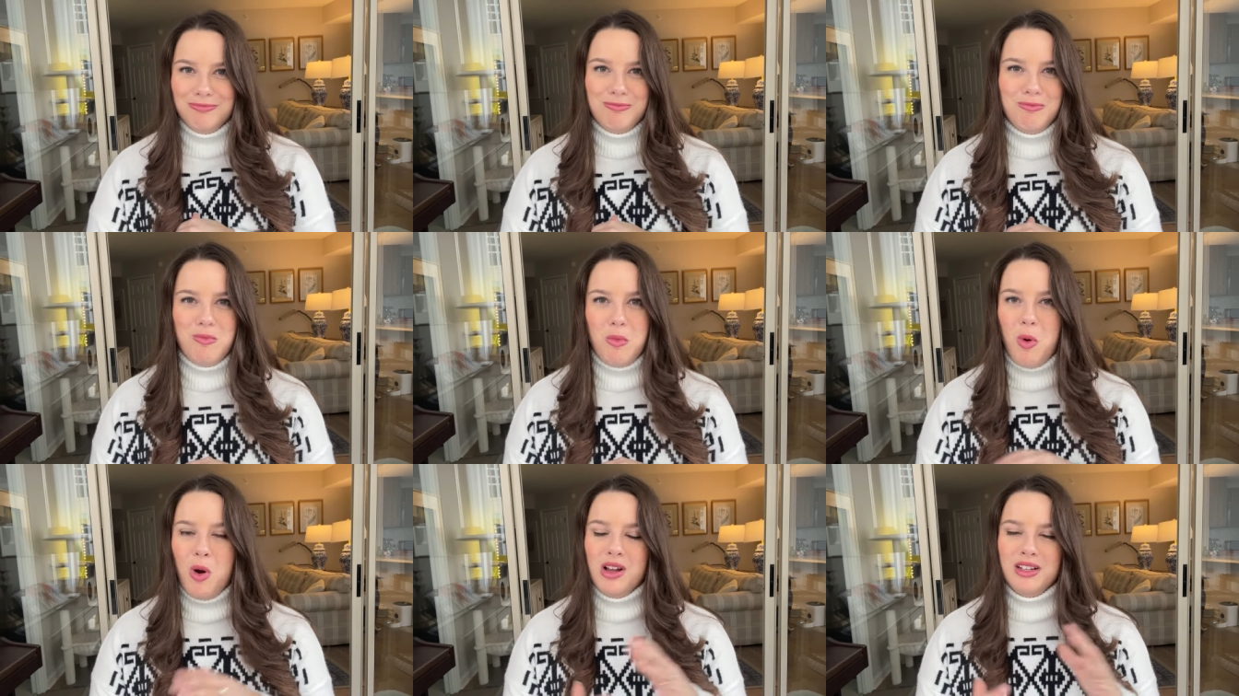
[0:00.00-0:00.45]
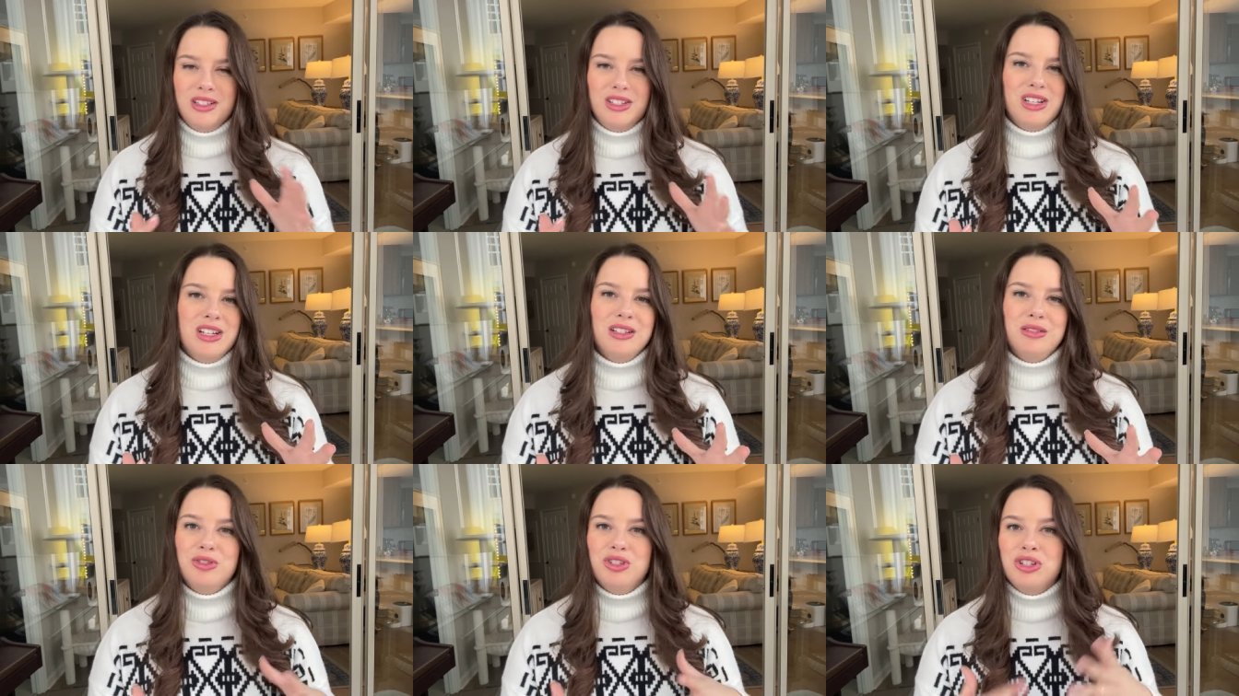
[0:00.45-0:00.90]
want
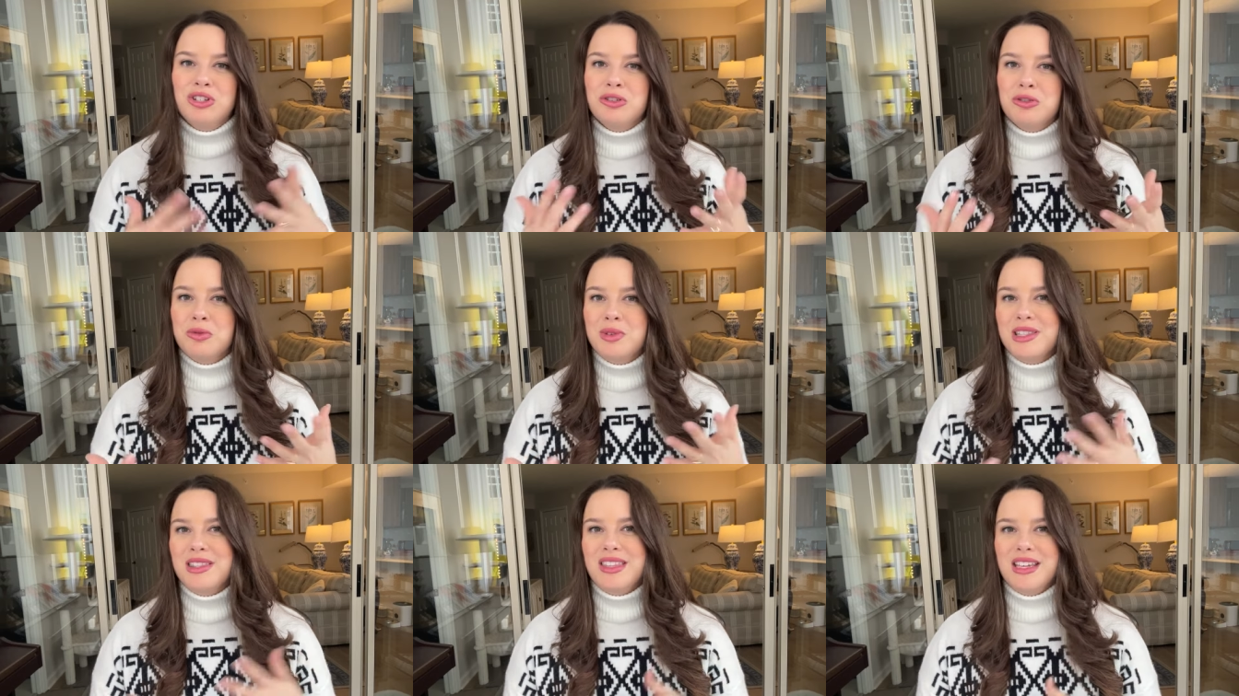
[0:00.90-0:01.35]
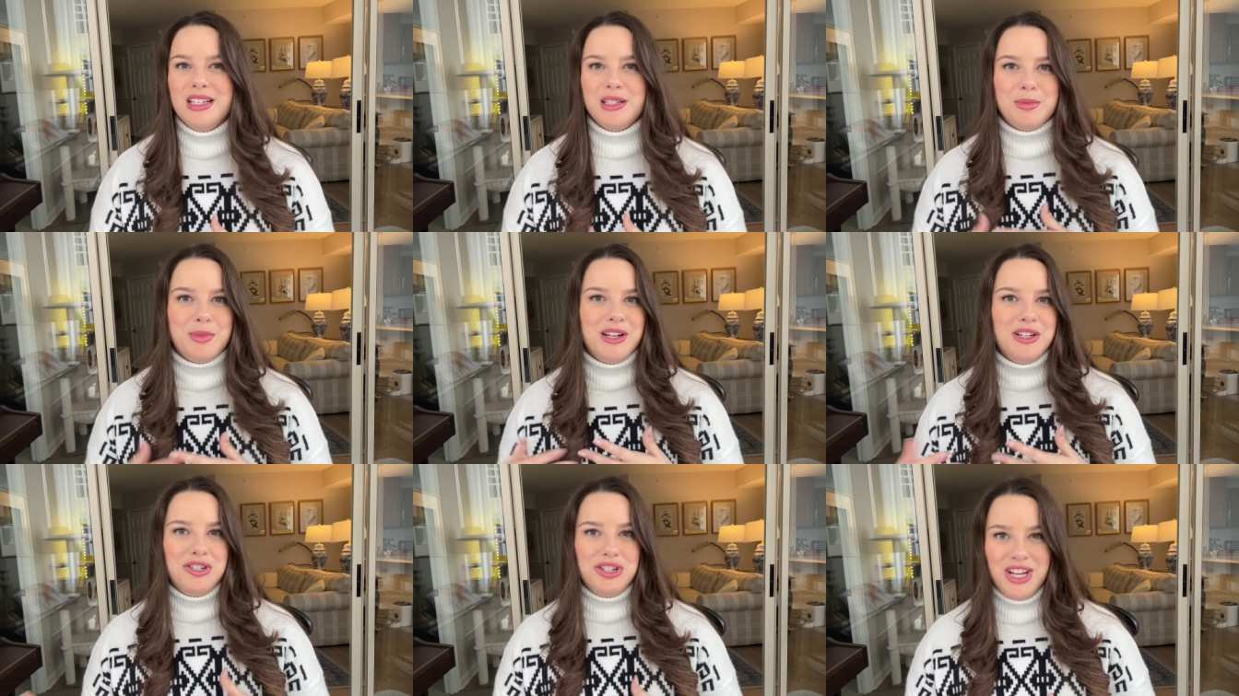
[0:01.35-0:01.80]
to do, and things
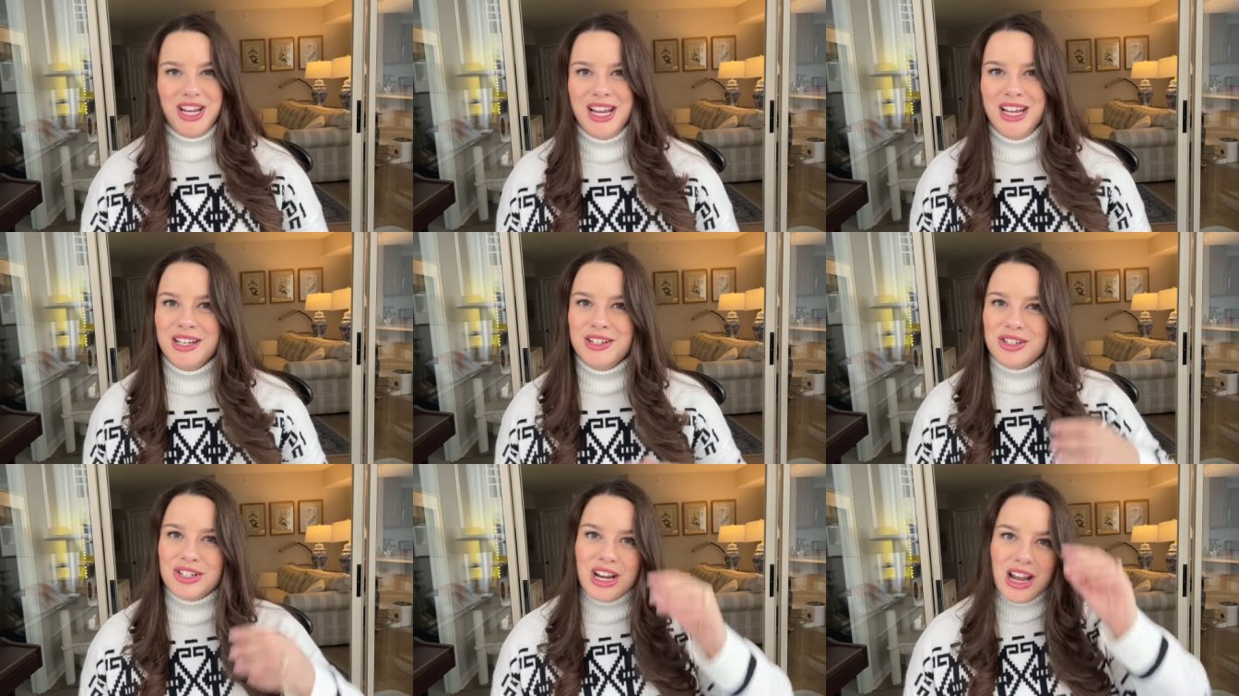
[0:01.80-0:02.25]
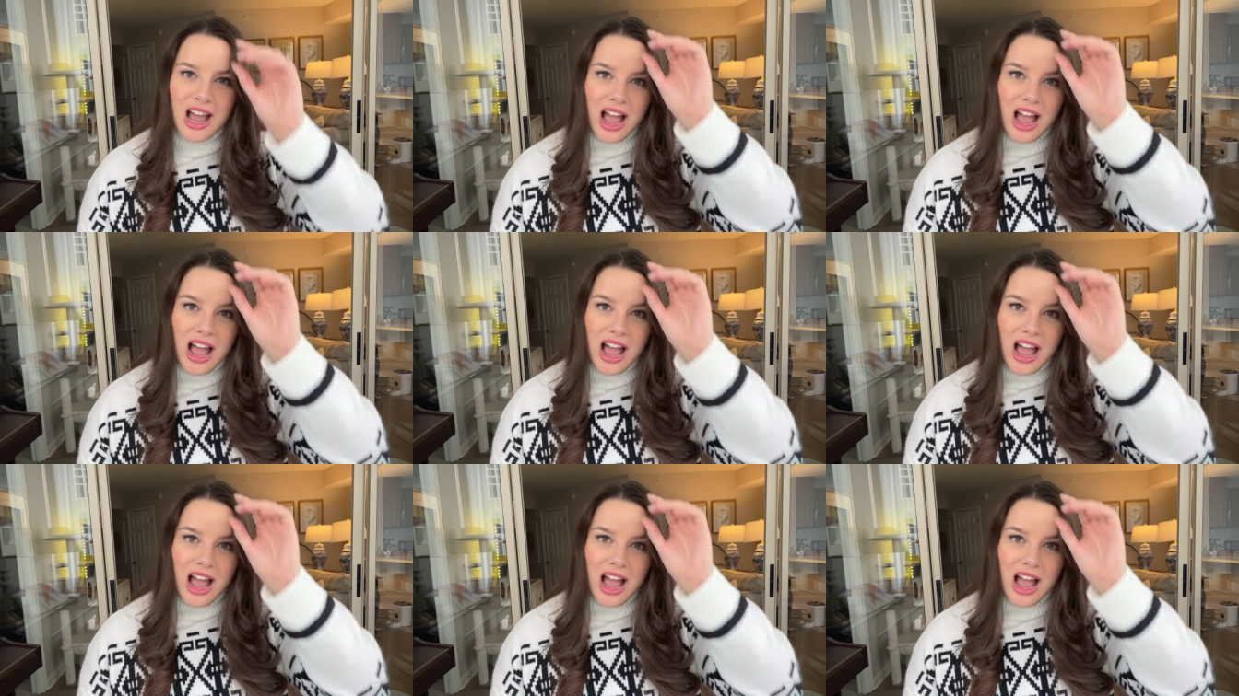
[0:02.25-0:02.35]
might change.